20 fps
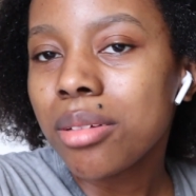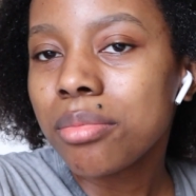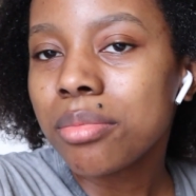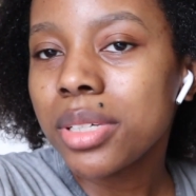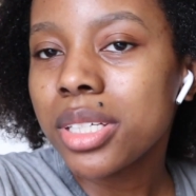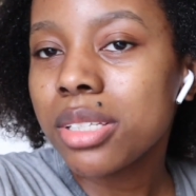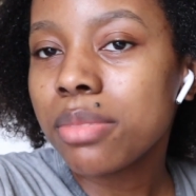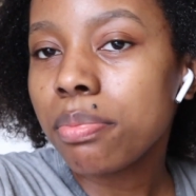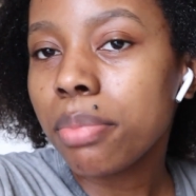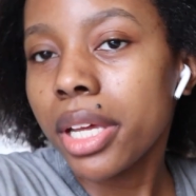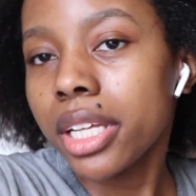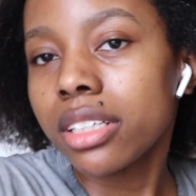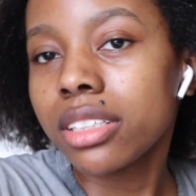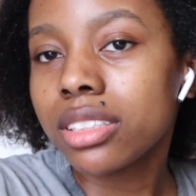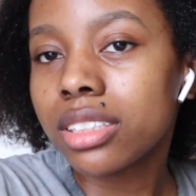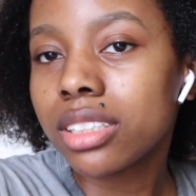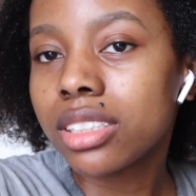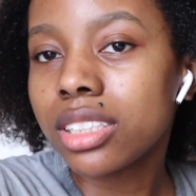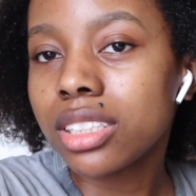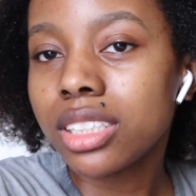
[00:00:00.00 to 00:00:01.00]
but it's better
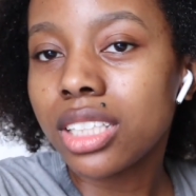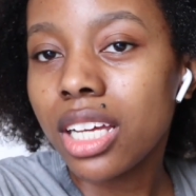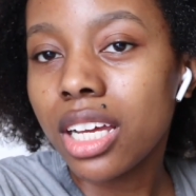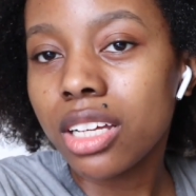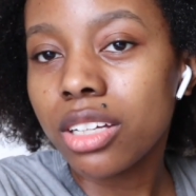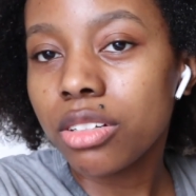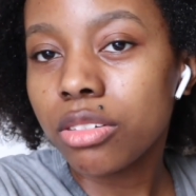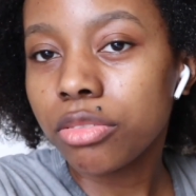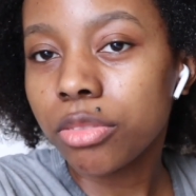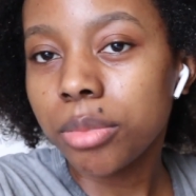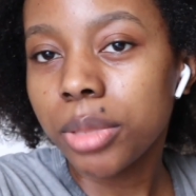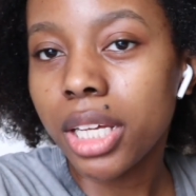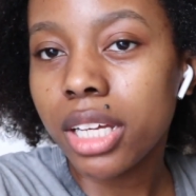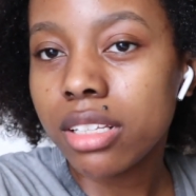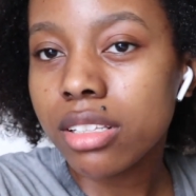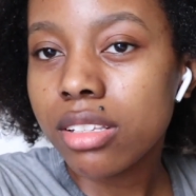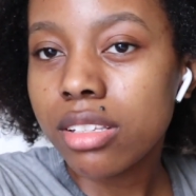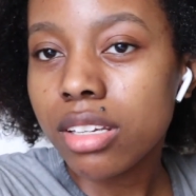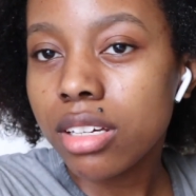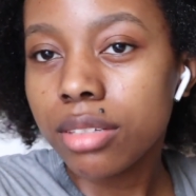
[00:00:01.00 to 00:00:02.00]
to detangle from the
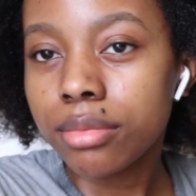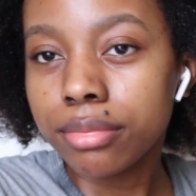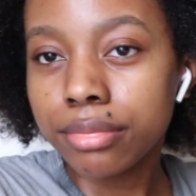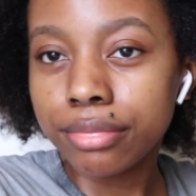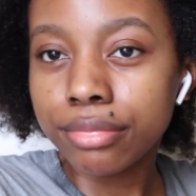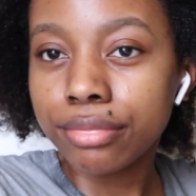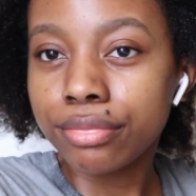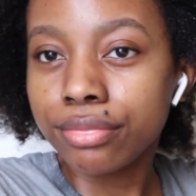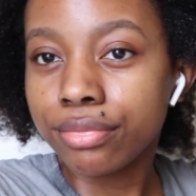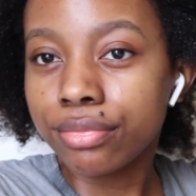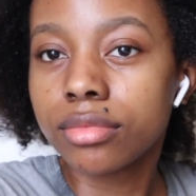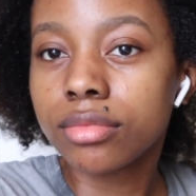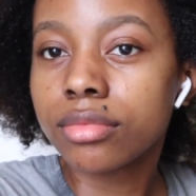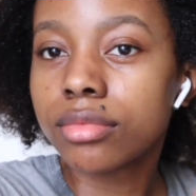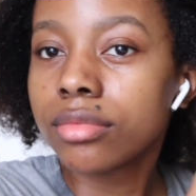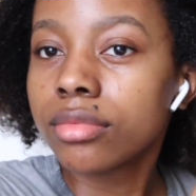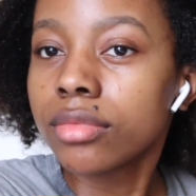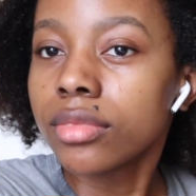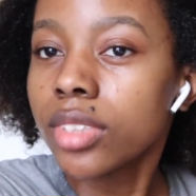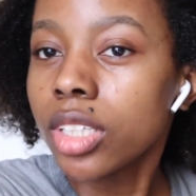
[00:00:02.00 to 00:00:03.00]
ends up.
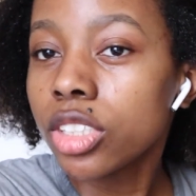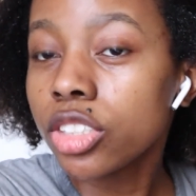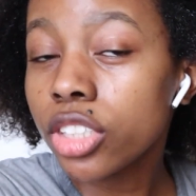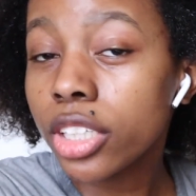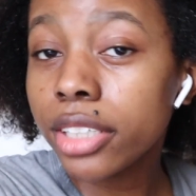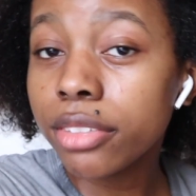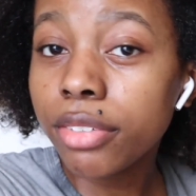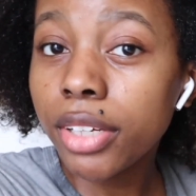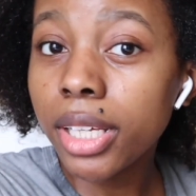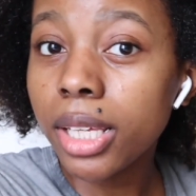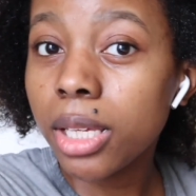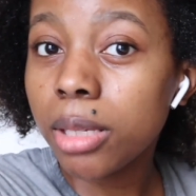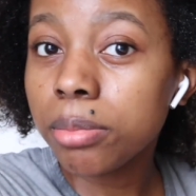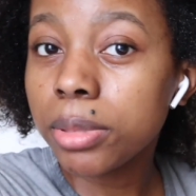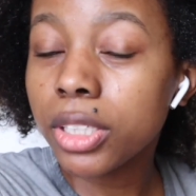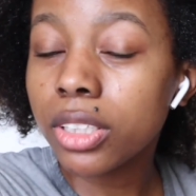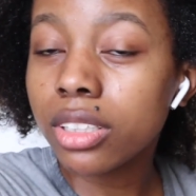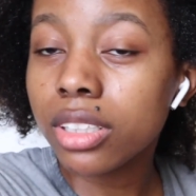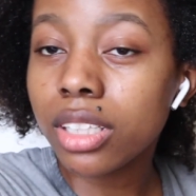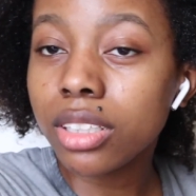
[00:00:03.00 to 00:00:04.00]
Sorry if I keep
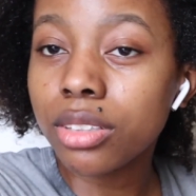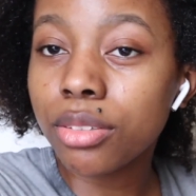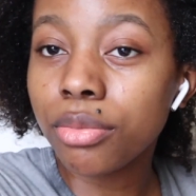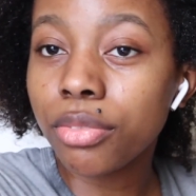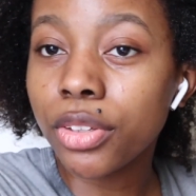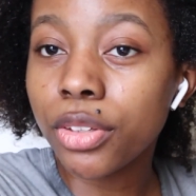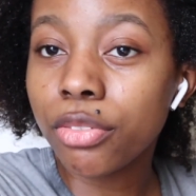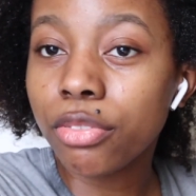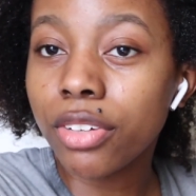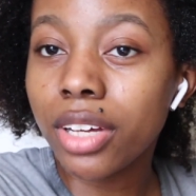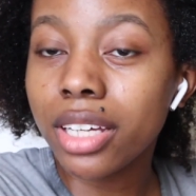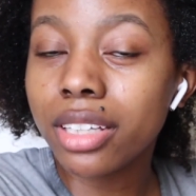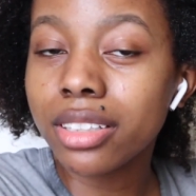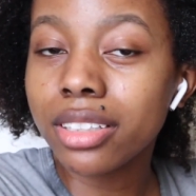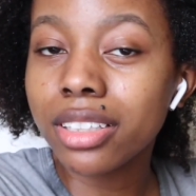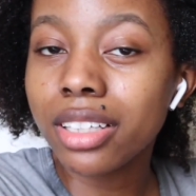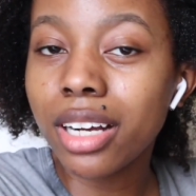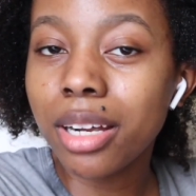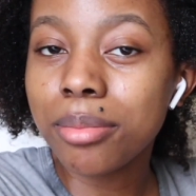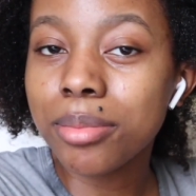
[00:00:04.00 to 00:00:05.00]
looking at the
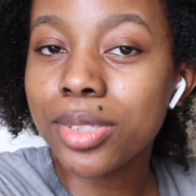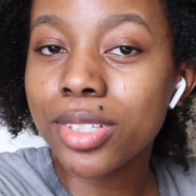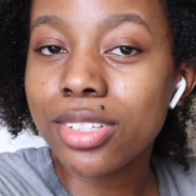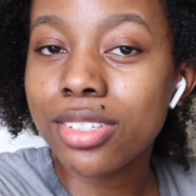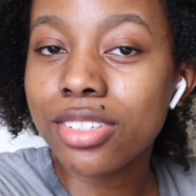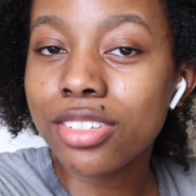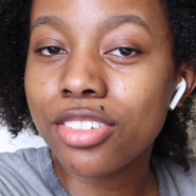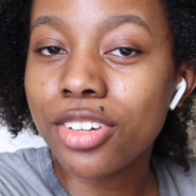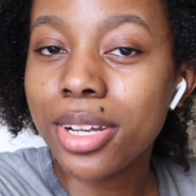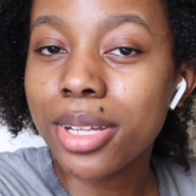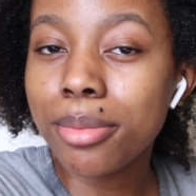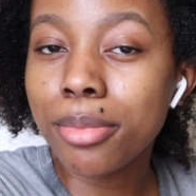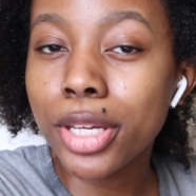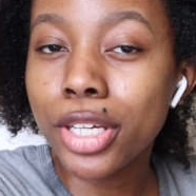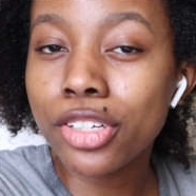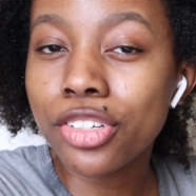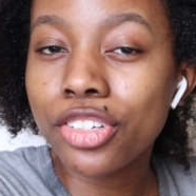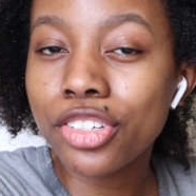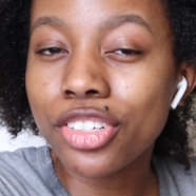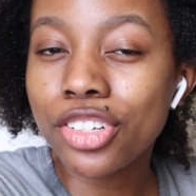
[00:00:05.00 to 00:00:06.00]
viewfinder, I'm just trying to
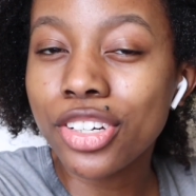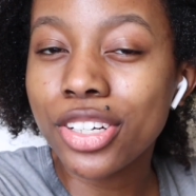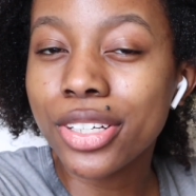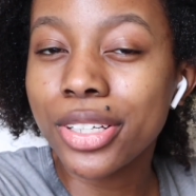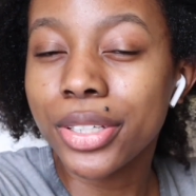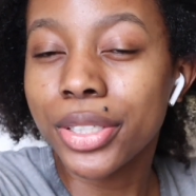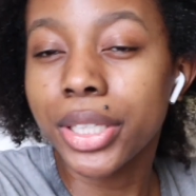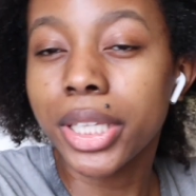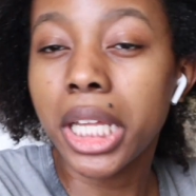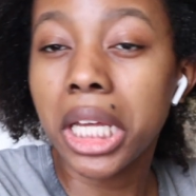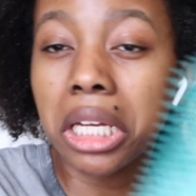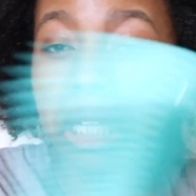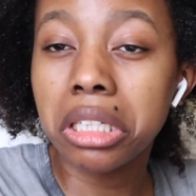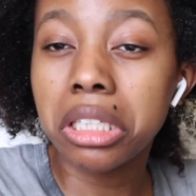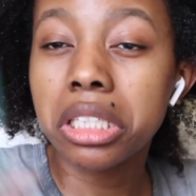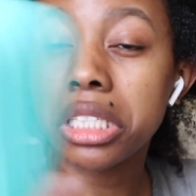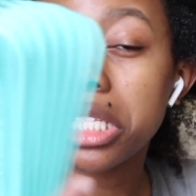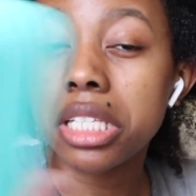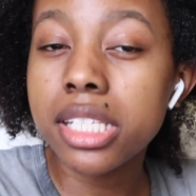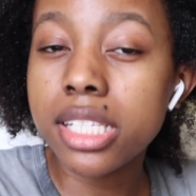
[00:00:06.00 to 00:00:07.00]
make sure that I
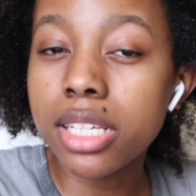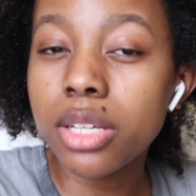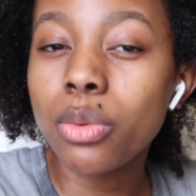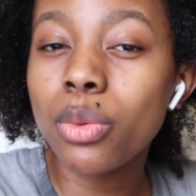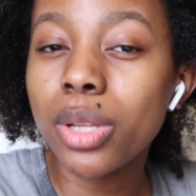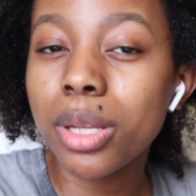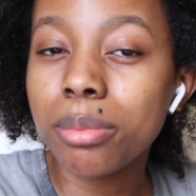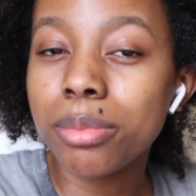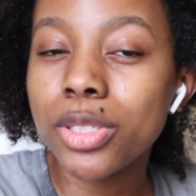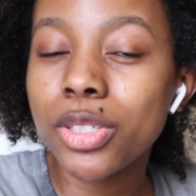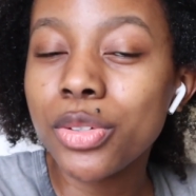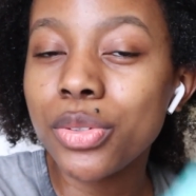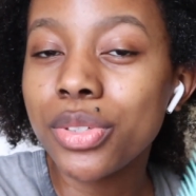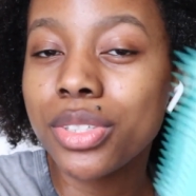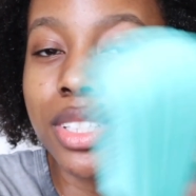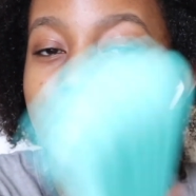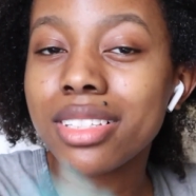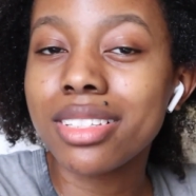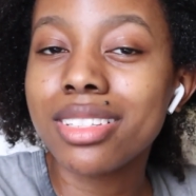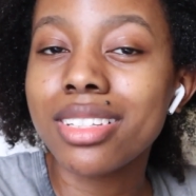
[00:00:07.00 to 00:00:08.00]
can see what I'm
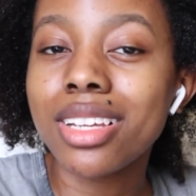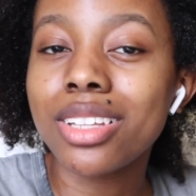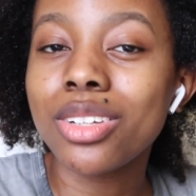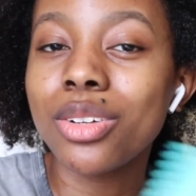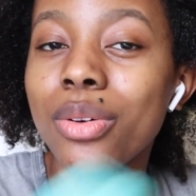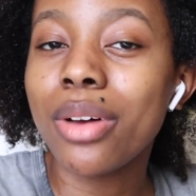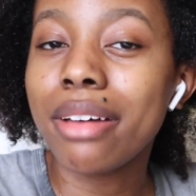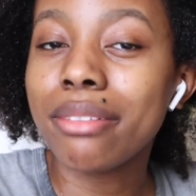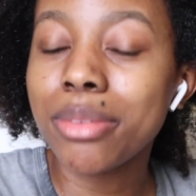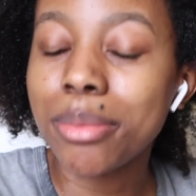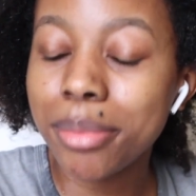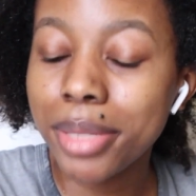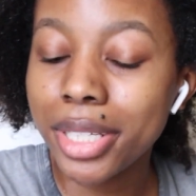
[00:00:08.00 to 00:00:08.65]
doing since I don't have a